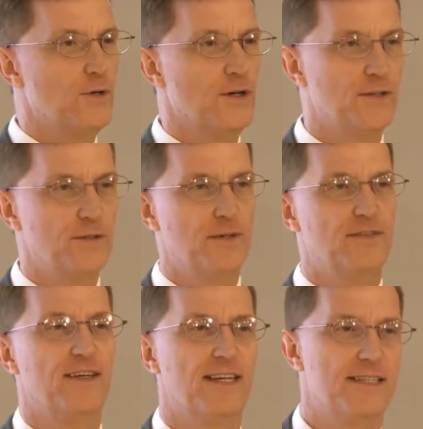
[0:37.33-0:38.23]
world that we
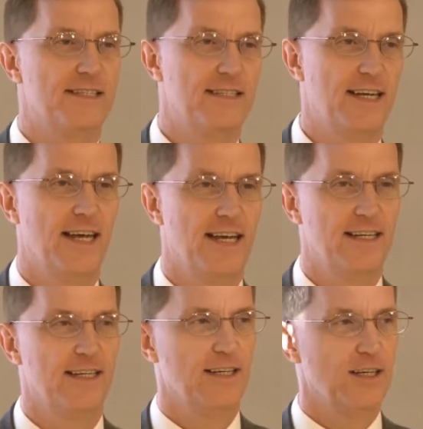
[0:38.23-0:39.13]
face
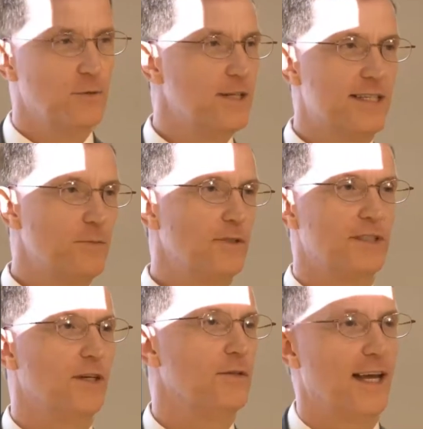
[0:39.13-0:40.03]
today, we simply
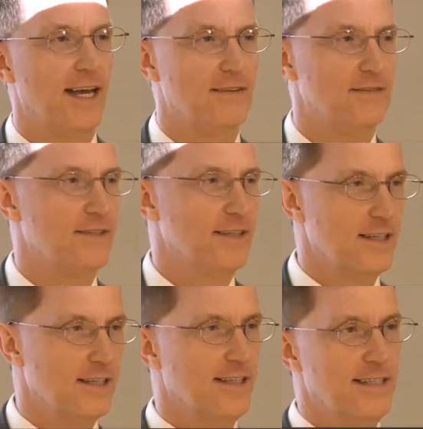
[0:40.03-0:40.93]
don't have
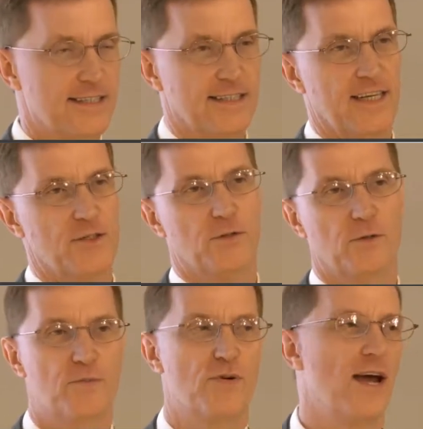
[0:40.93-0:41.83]
the
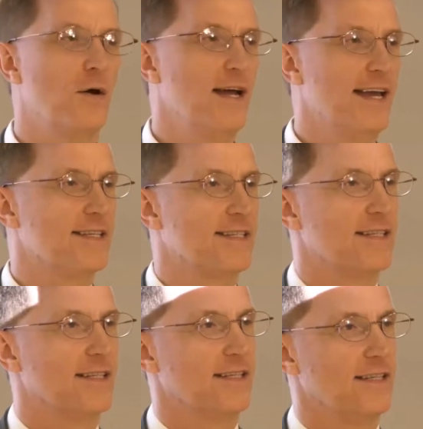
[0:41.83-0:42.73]
intellectual
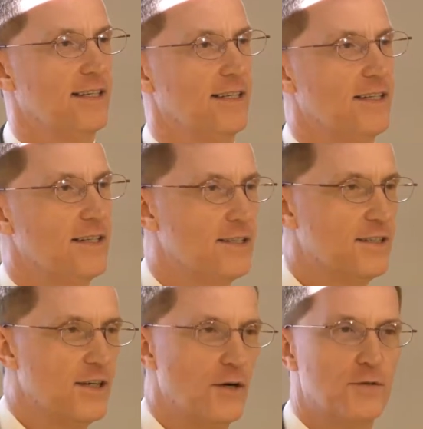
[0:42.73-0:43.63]
prowess
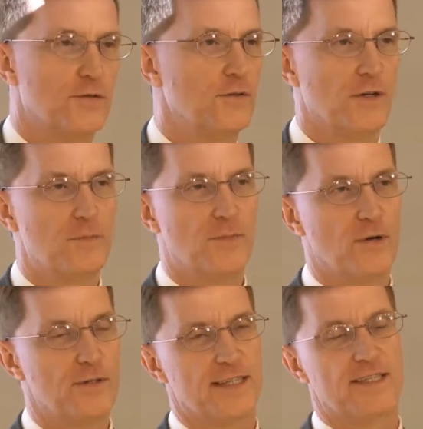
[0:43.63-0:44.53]
to go through a
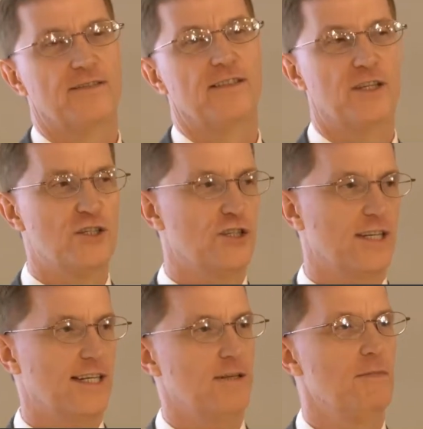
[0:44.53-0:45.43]
process of
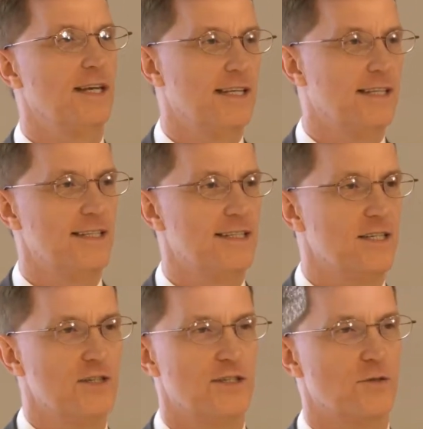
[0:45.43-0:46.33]
logic in making
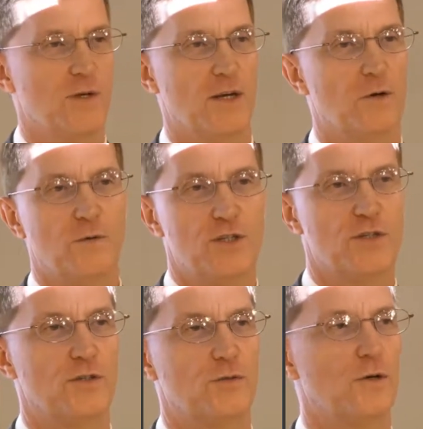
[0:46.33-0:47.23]
decisions about what we
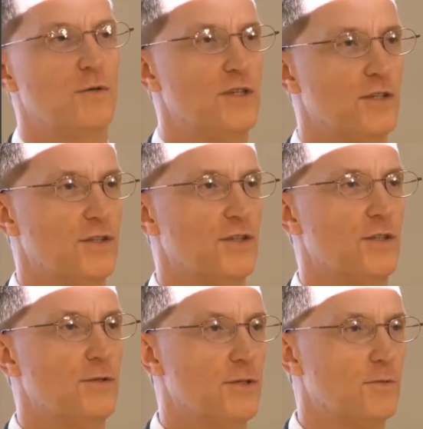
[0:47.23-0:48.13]
should or what we shouldn't
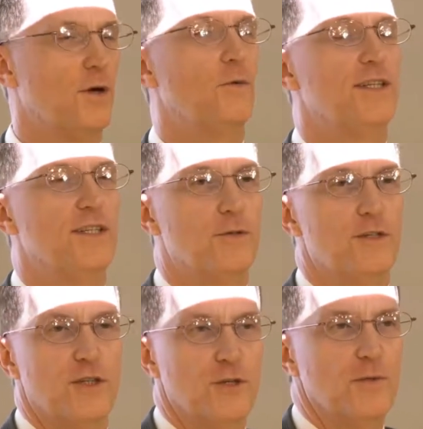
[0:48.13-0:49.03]
do. So what we do
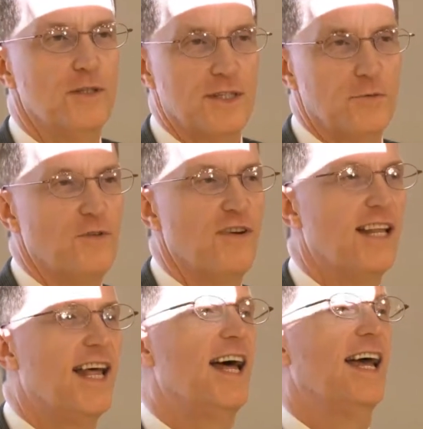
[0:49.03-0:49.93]
as humans is we
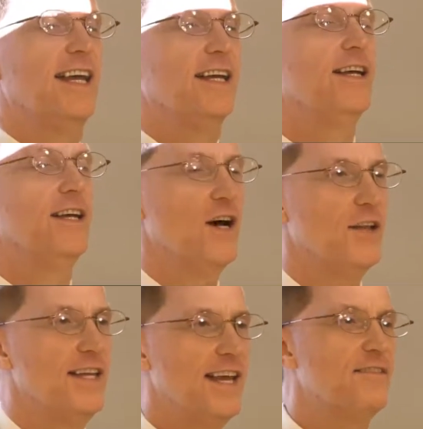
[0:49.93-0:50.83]
rely
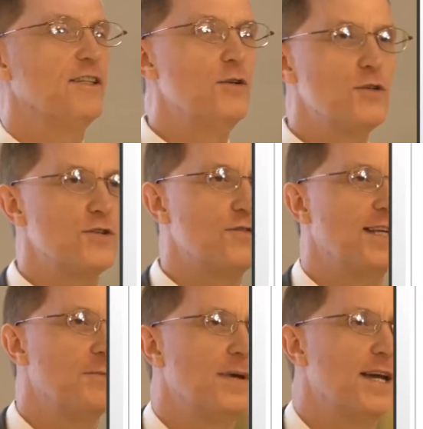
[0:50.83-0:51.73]
on the
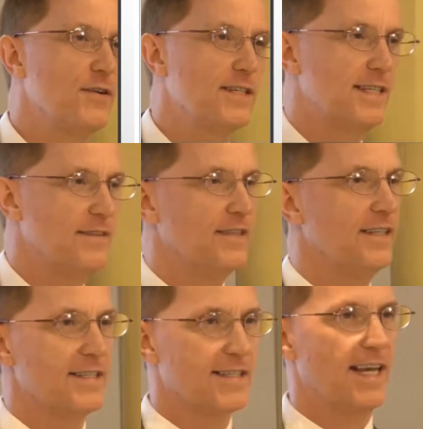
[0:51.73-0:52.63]
evolutionary imperative that
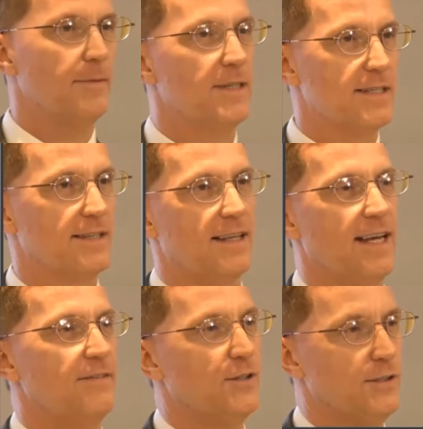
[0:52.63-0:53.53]
has kept us
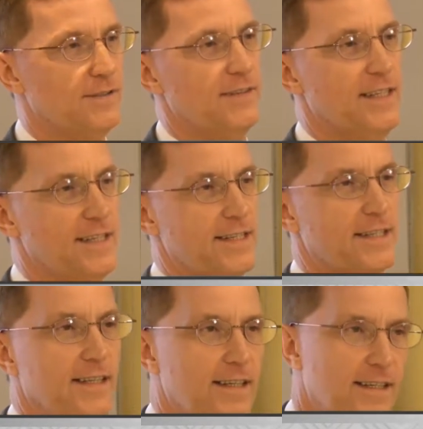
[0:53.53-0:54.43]
alive all of these
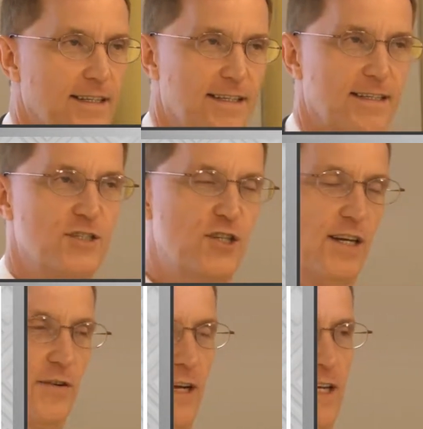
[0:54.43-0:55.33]

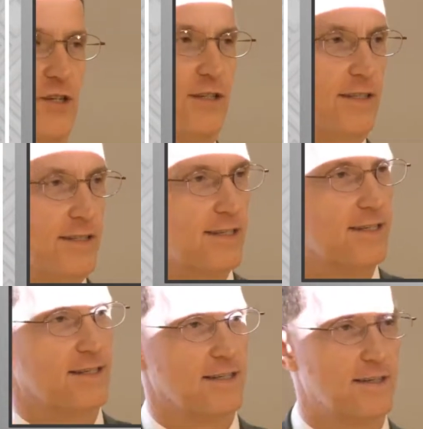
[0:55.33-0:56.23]

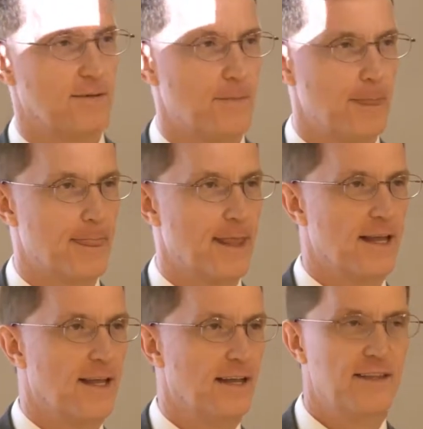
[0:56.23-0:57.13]
generations.
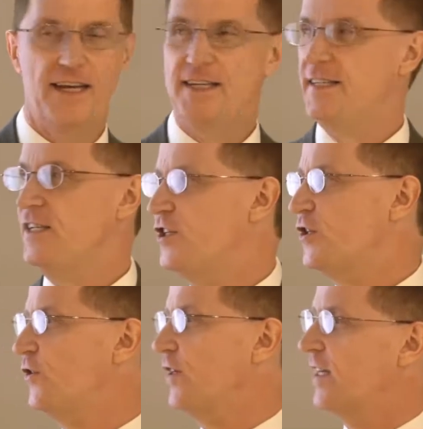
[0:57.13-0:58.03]
And that is, these
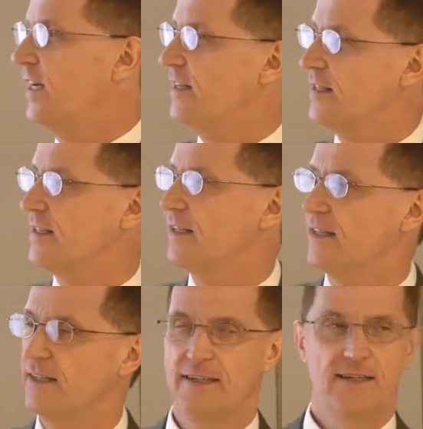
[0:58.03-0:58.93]
shortcuts
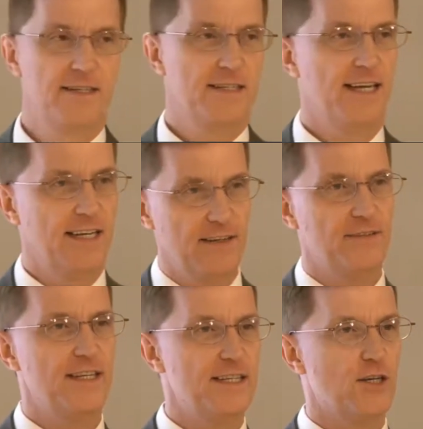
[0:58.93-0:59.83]
say that
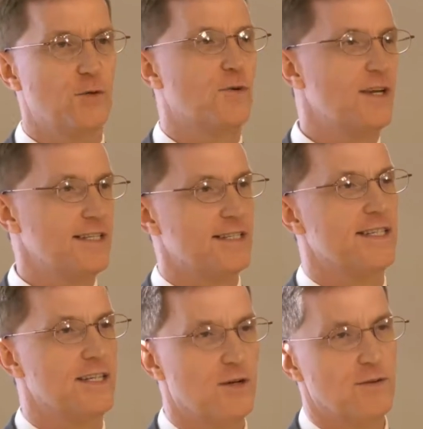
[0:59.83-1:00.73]
if these are
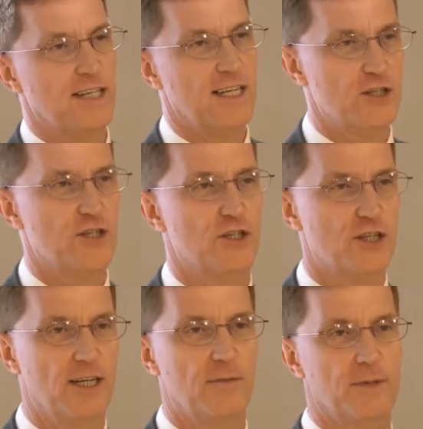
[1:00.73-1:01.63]
present in our
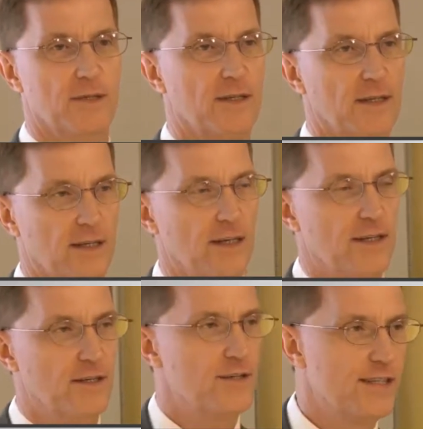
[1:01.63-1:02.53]
relationship,
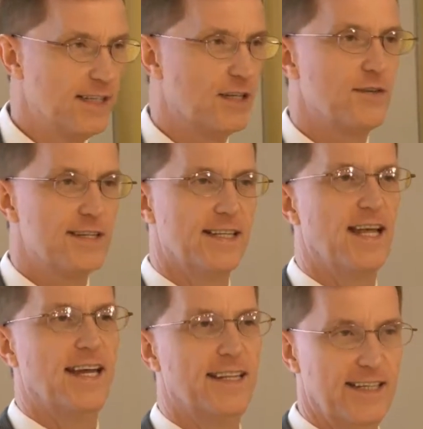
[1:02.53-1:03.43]
there is an increased
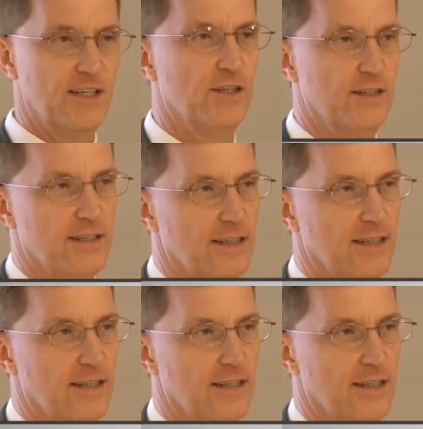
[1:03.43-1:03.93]
likelihood